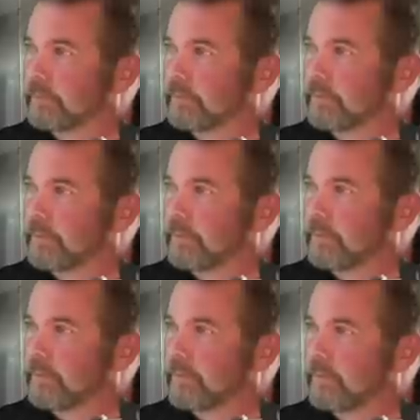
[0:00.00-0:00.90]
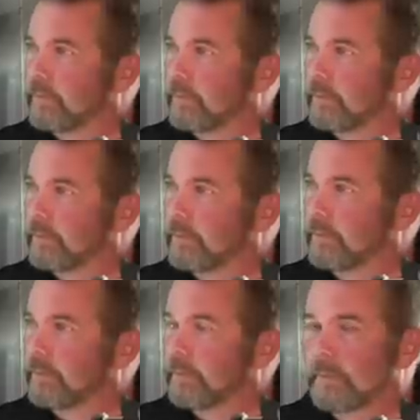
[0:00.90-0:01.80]

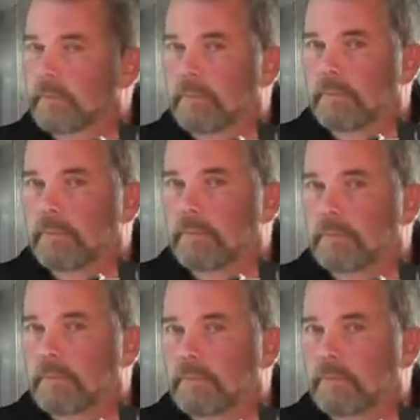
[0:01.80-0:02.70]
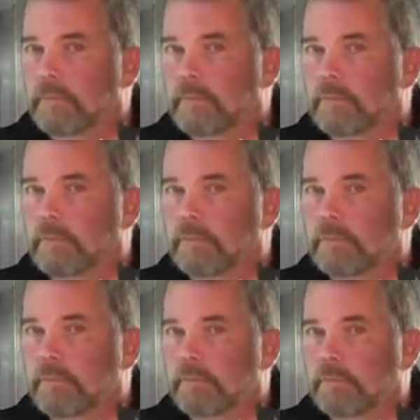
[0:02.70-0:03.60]

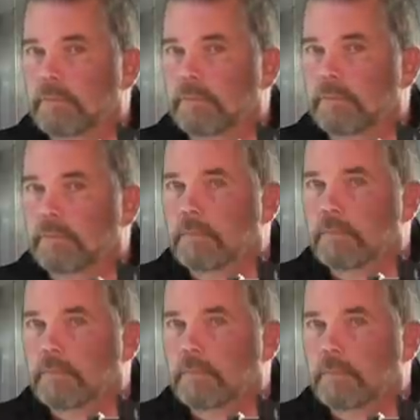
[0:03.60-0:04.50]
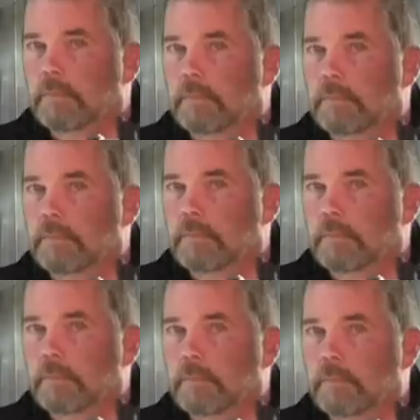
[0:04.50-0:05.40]

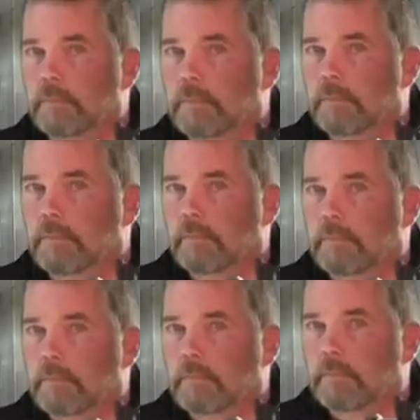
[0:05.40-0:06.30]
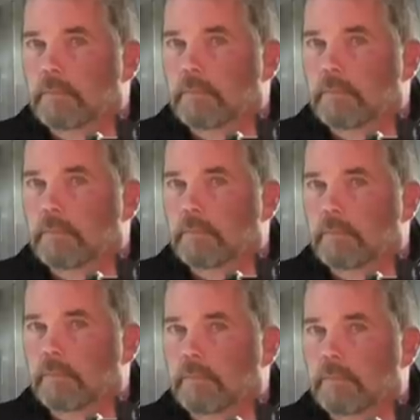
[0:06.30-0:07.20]

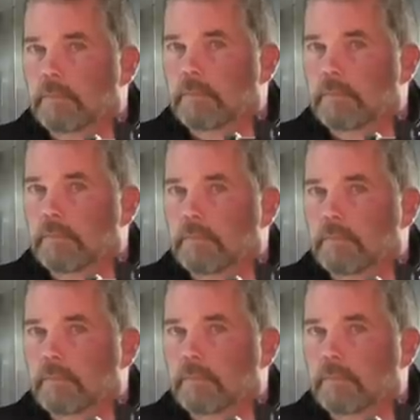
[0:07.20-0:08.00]
The person shown says nothing.